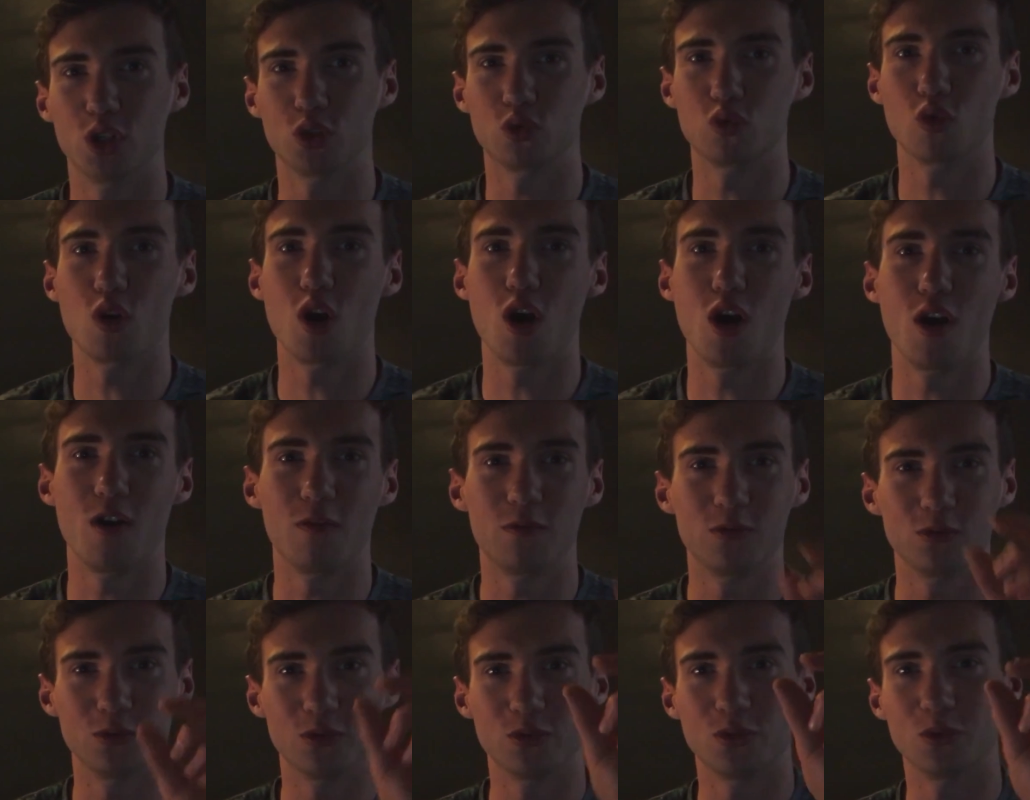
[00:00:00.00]

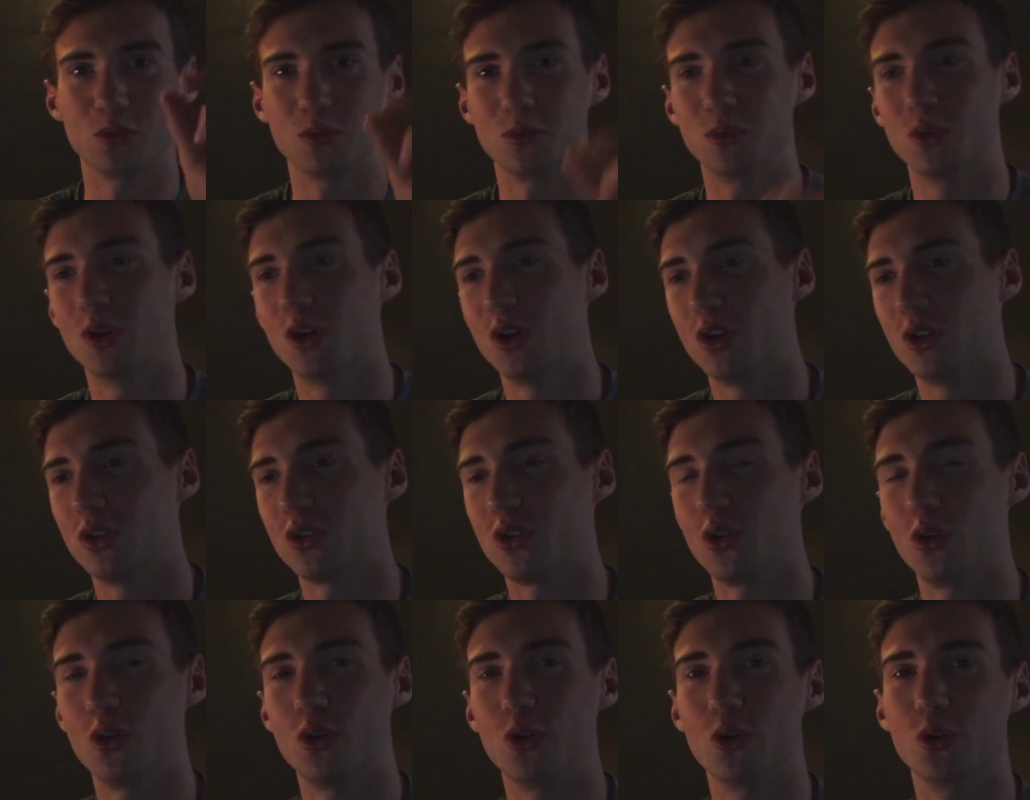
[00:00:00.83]
graph of
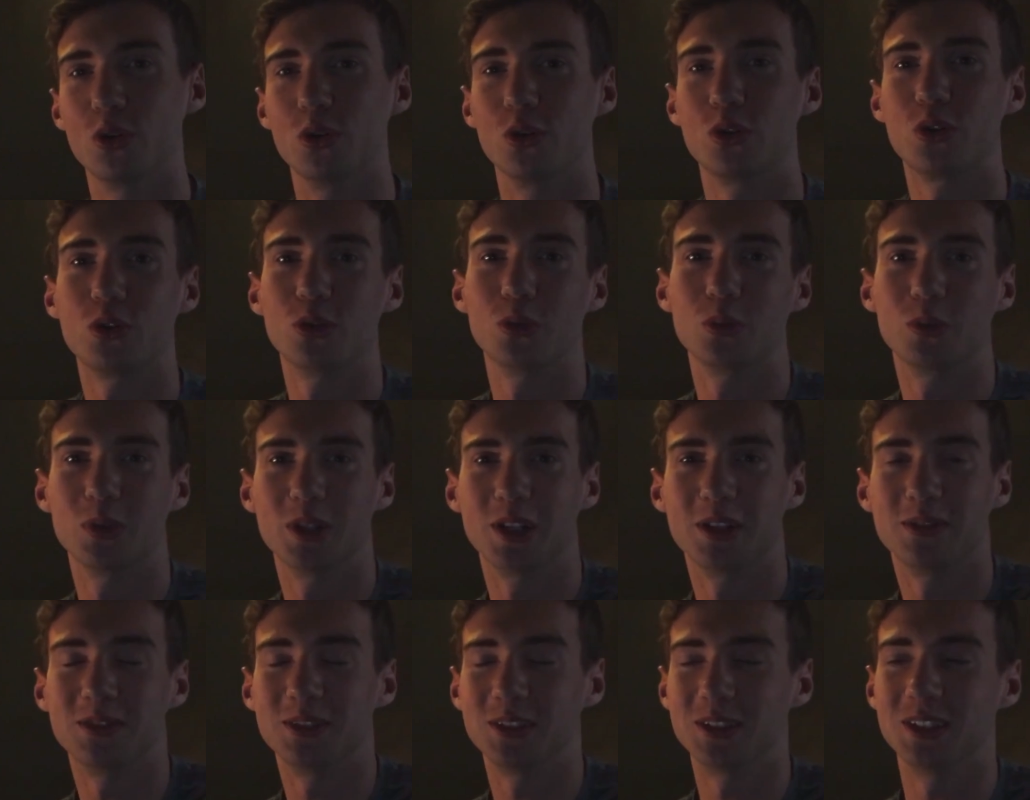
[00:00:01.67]
the earth or
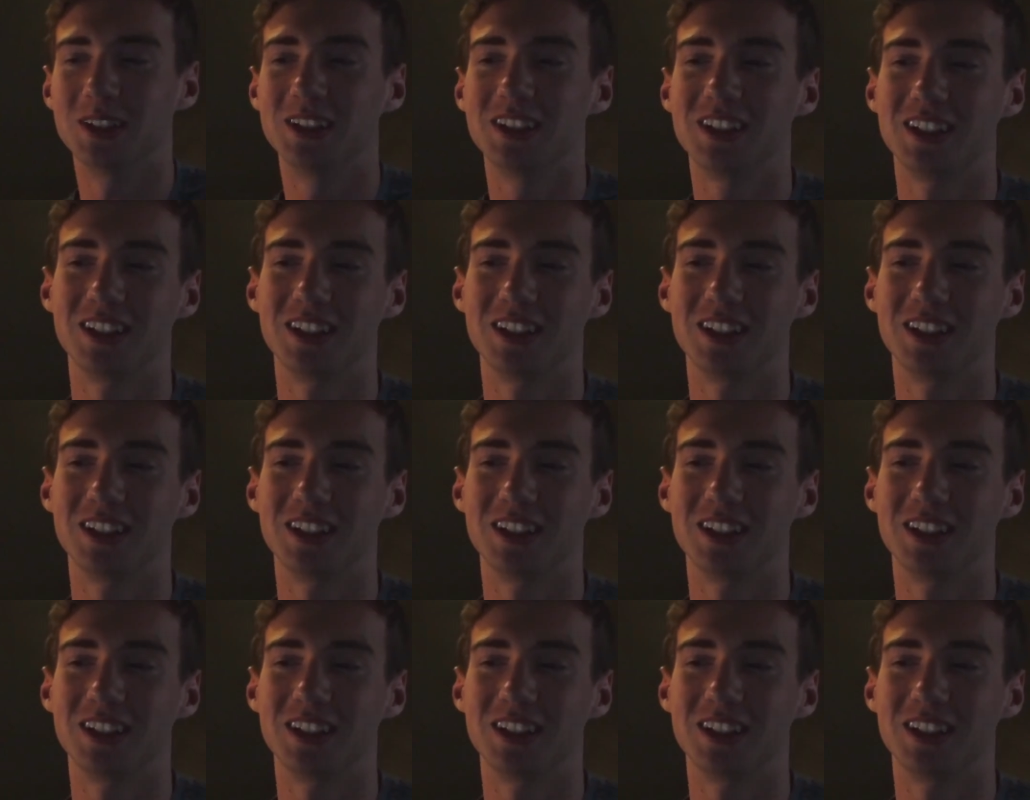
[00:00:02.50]
whatever.